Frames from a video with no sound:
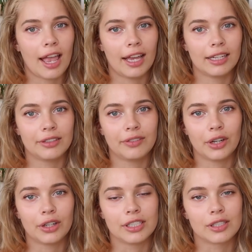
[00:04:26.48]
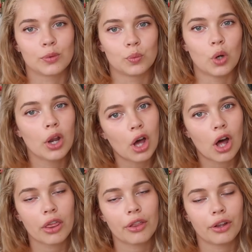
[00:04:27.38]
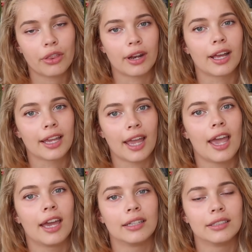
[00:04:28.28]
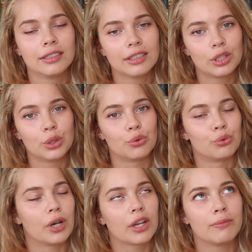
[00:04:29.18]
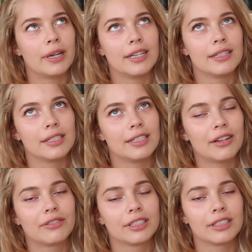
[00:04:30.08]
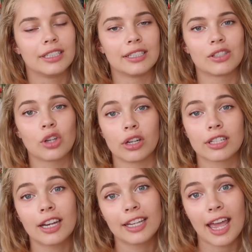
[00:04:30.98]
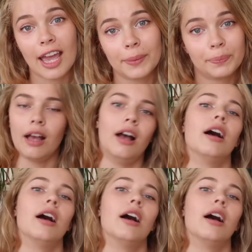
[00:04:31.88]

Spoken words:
And if there is one author that I can recommend, definitely, it's Scott Cunningham.